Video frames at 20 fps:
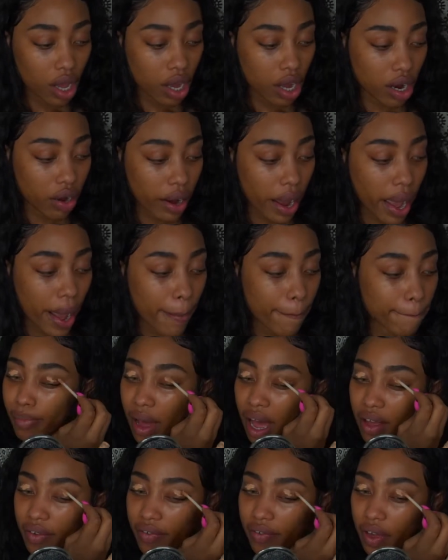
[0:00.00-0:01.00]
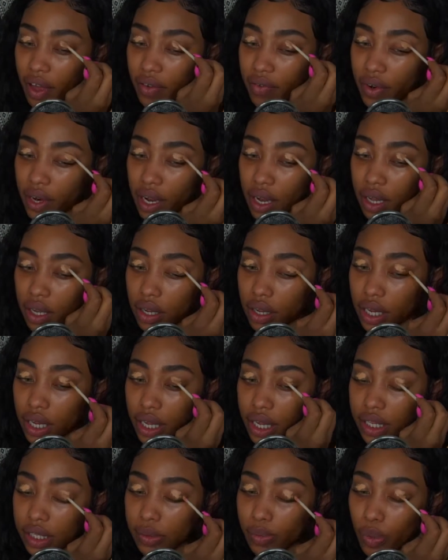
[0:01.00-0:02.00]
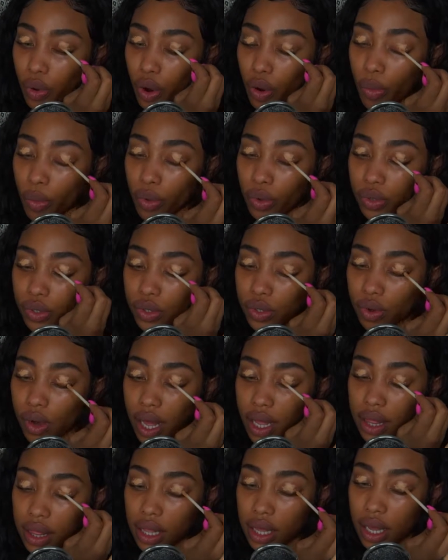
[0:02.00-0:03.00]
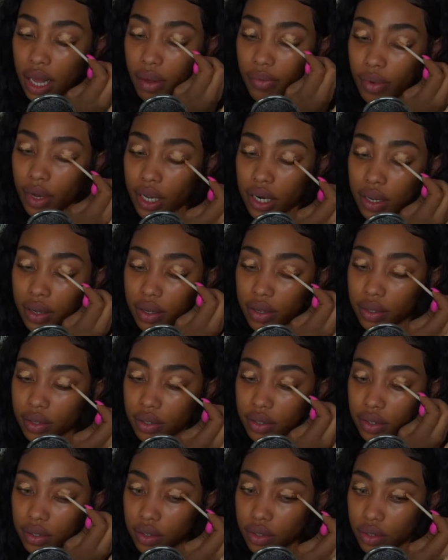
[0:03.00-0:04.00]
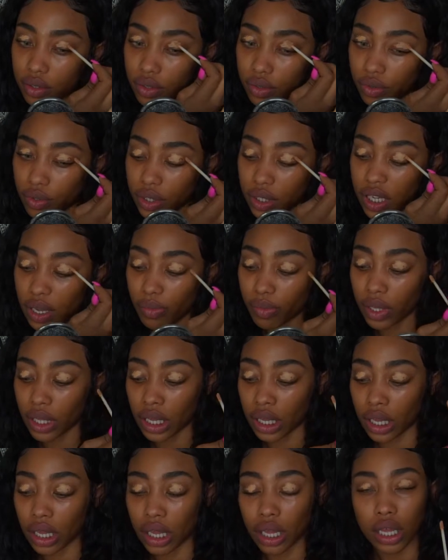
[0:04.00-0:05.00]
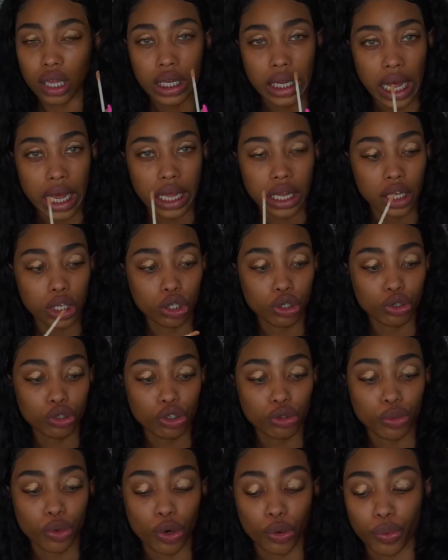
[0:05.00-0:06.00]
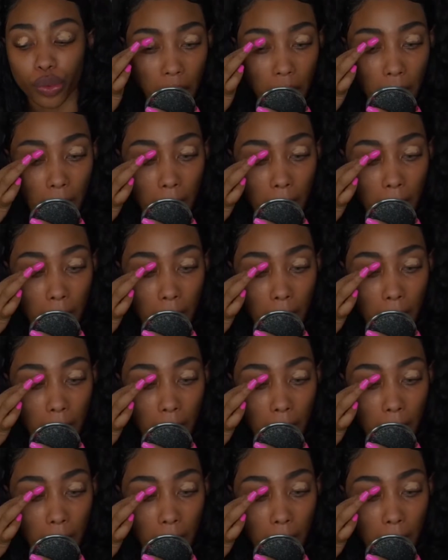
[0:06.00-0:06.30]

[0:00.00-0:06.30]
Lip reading: Alright, my favorite color is purple, so I think I'm gonna do something that includes purple.